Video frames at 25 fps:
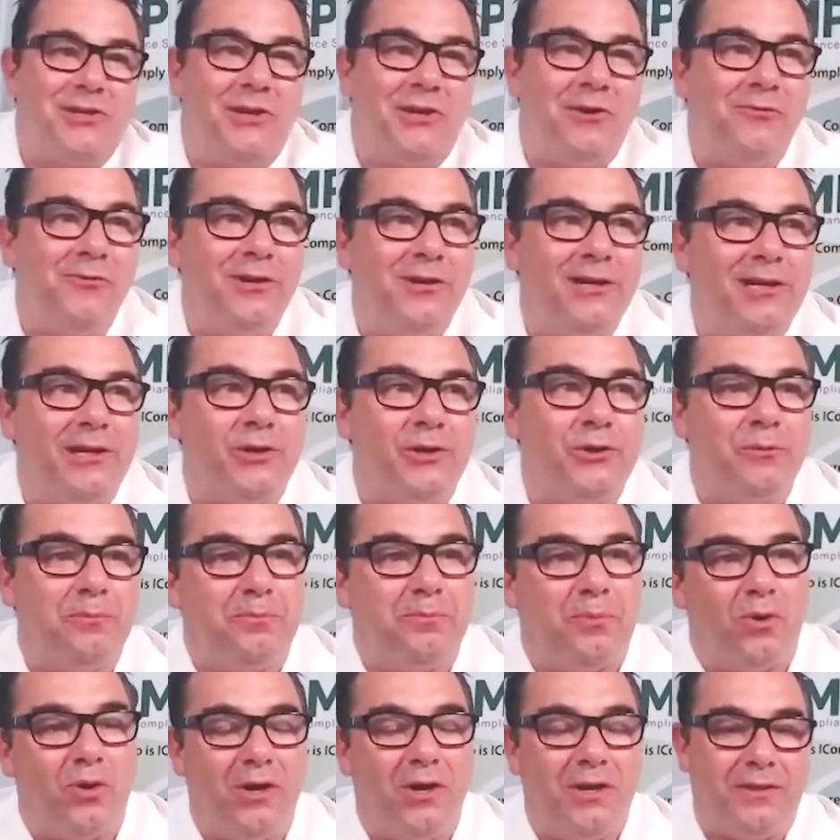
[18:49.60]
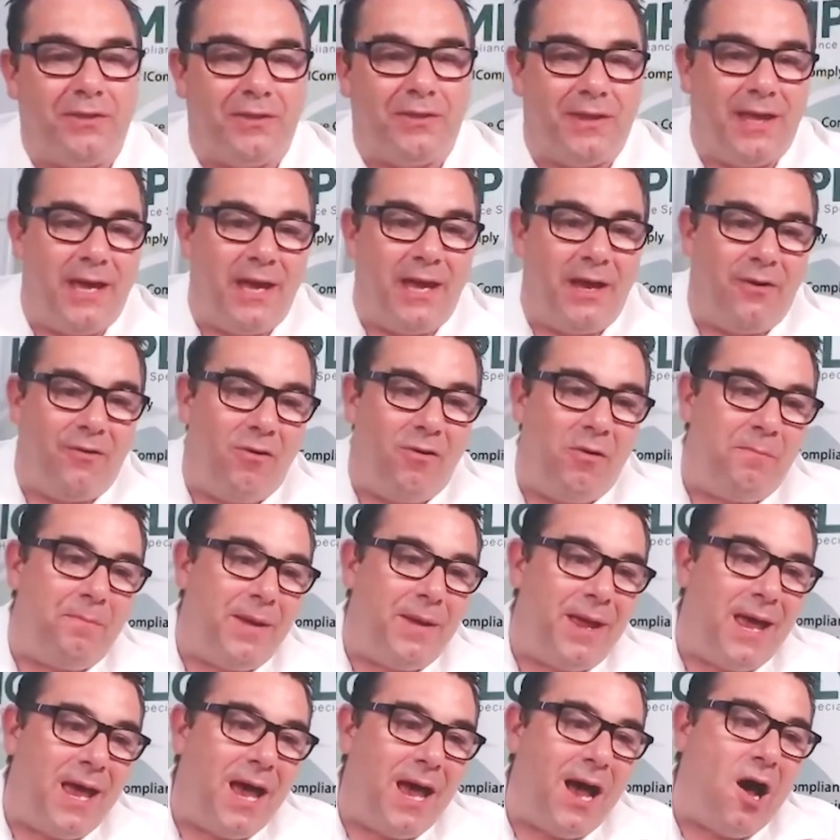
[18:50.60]
on a really good point there
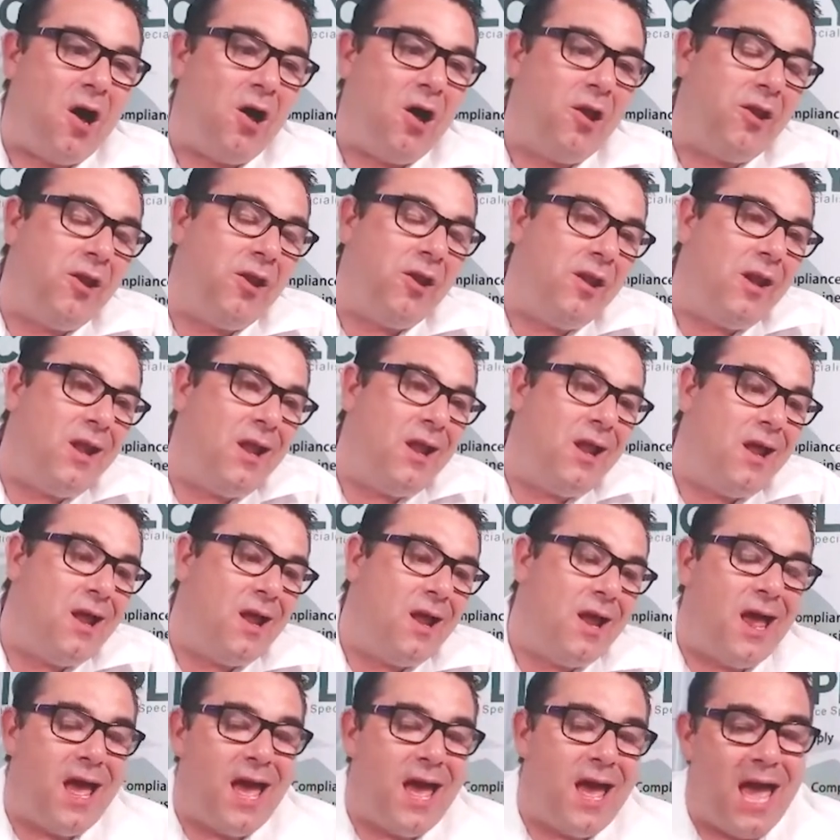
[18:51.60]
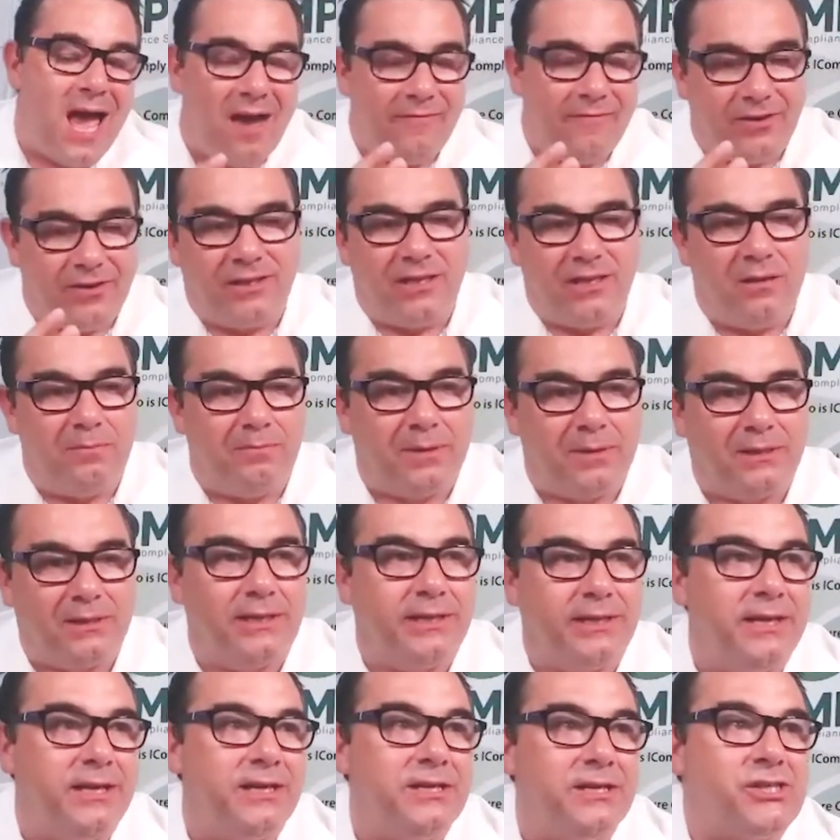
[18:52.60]
about having the
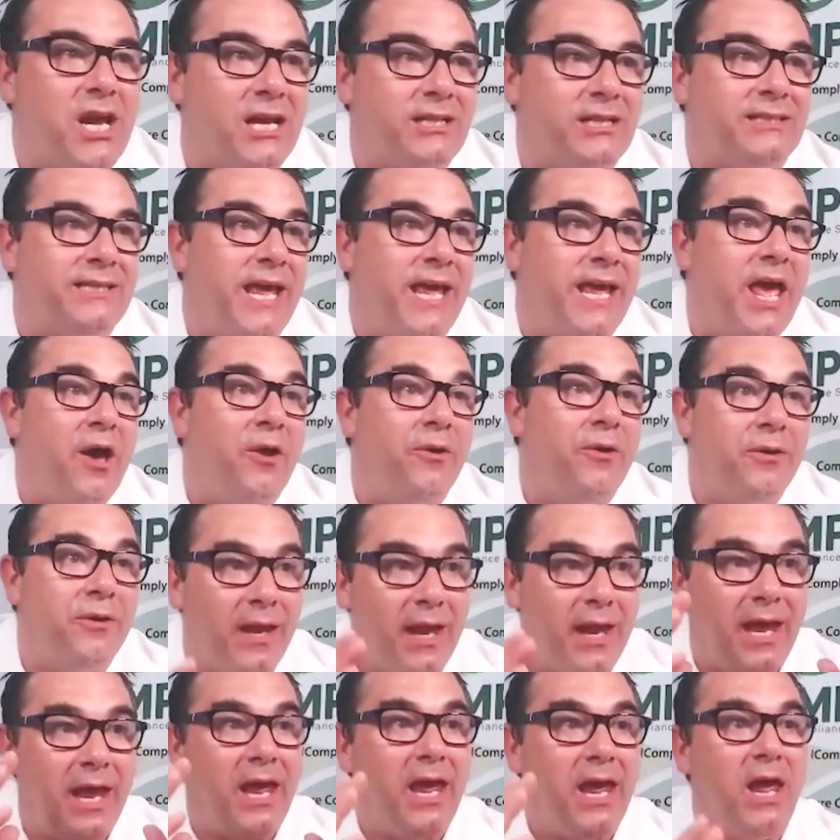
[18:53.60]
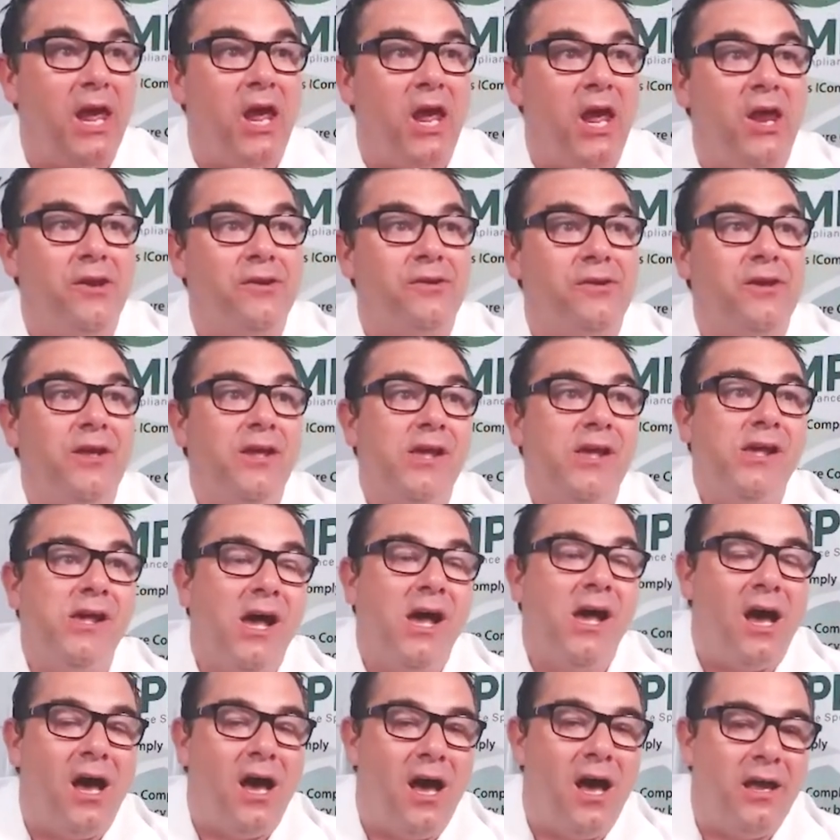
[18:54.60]
ability to shut down. And
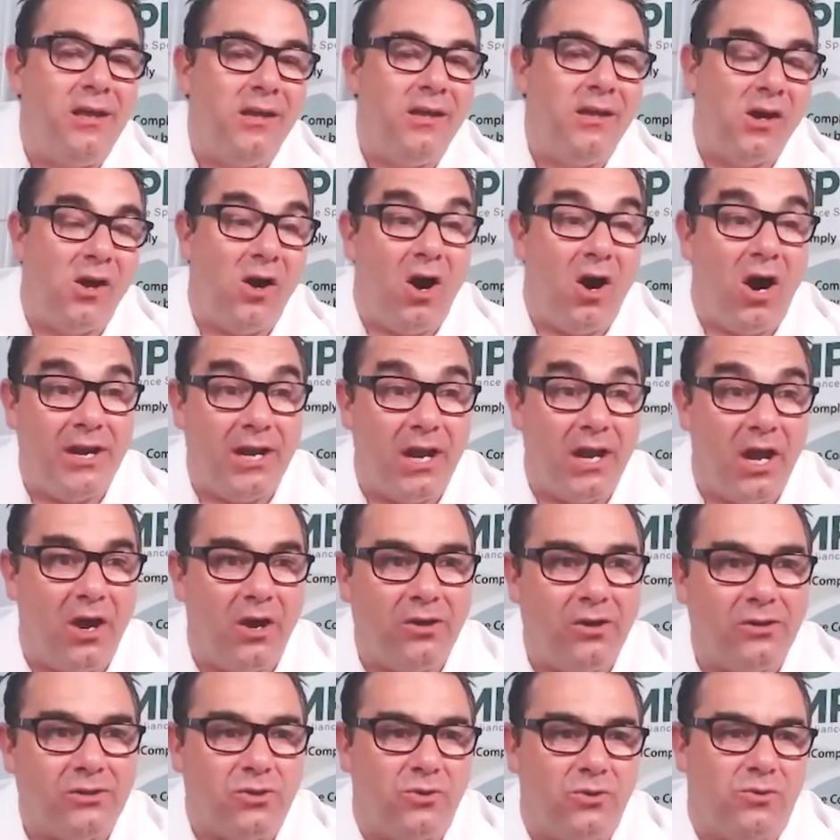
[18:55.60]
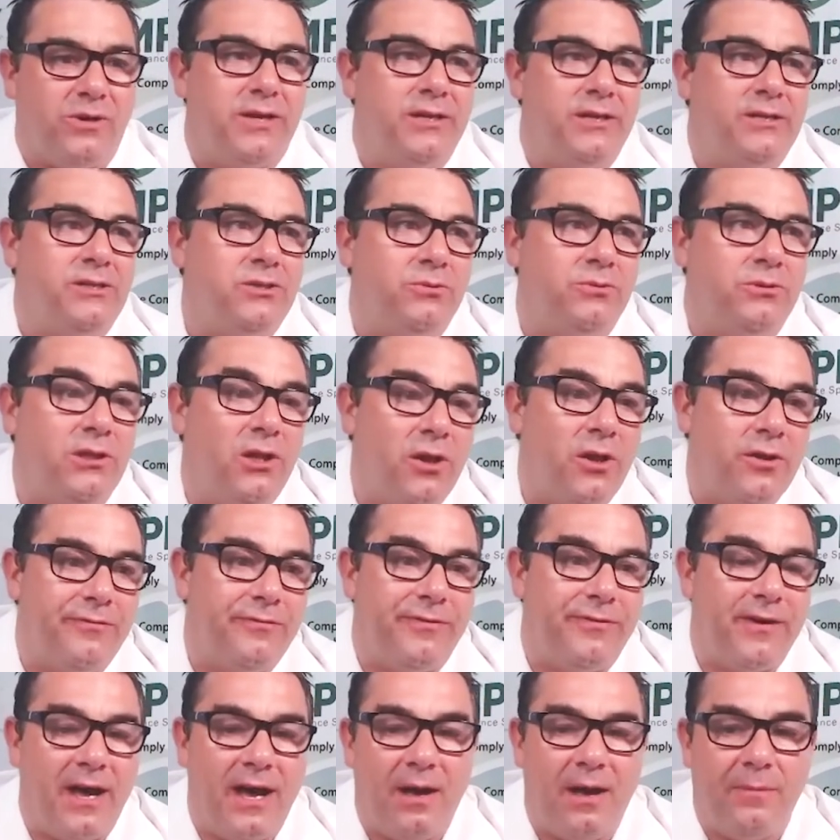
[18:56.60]
you know, I know talking to a lot of
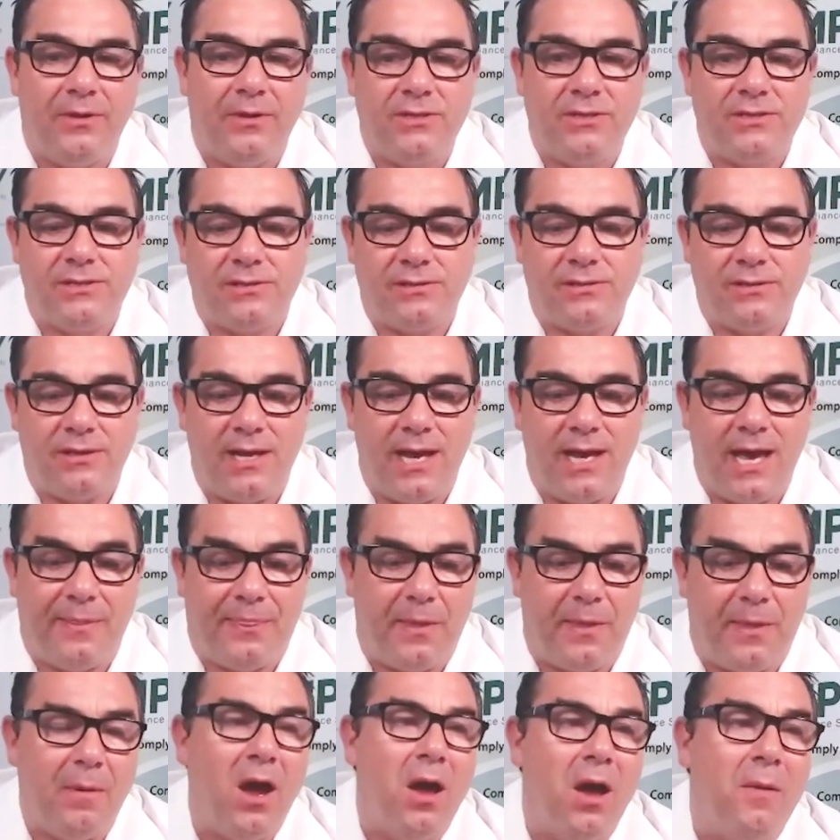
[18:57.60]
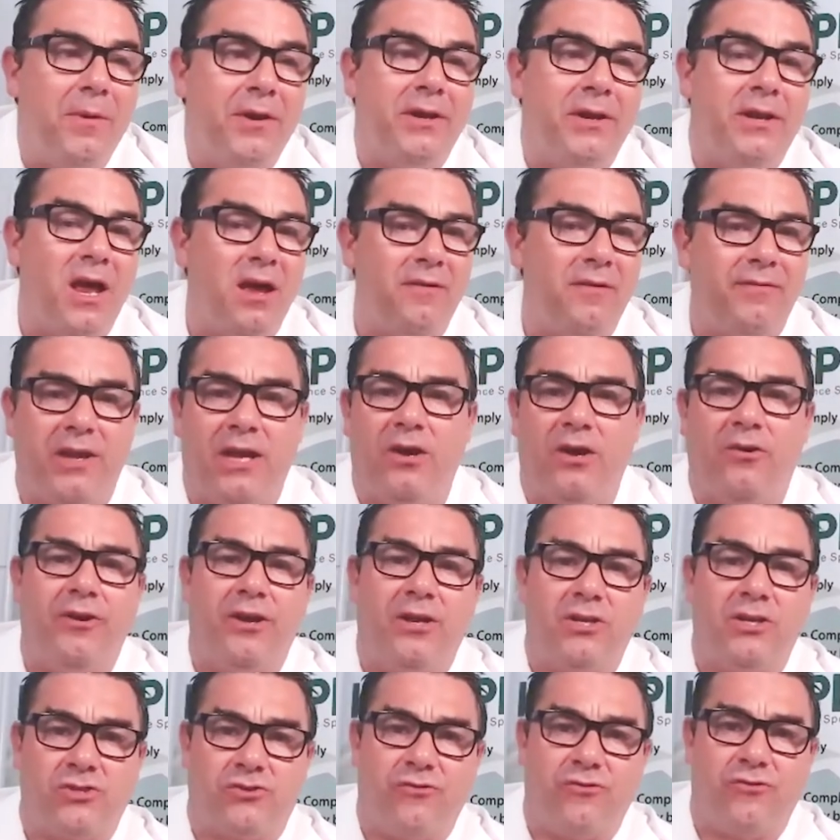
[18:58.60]
farmers at the moment, and over here
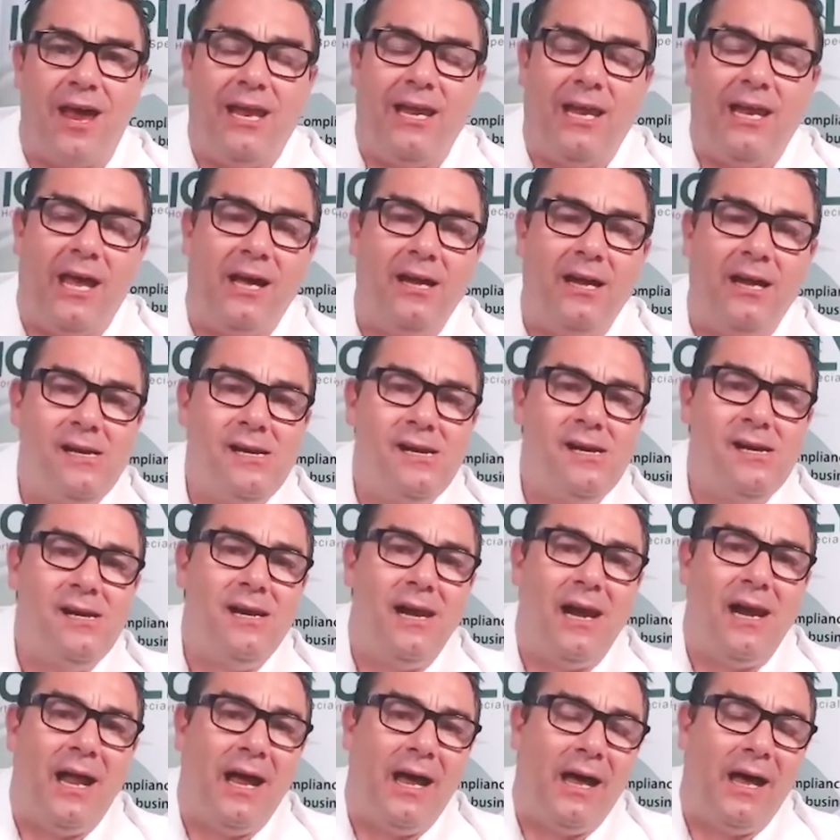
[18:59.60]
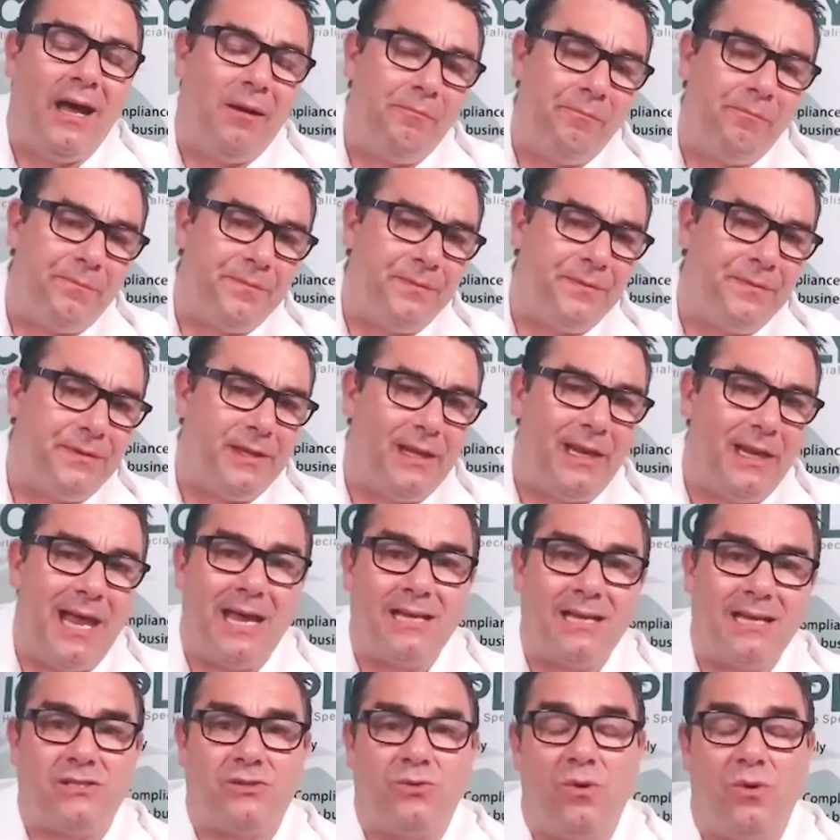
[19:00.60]
in Australia, the
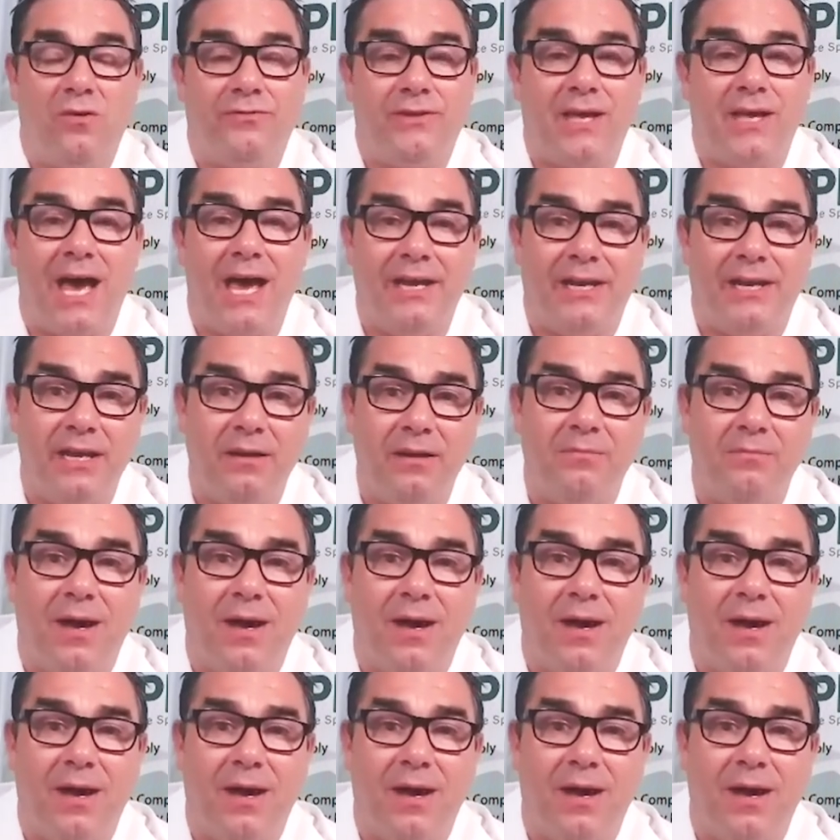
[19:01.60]
last 12 to 18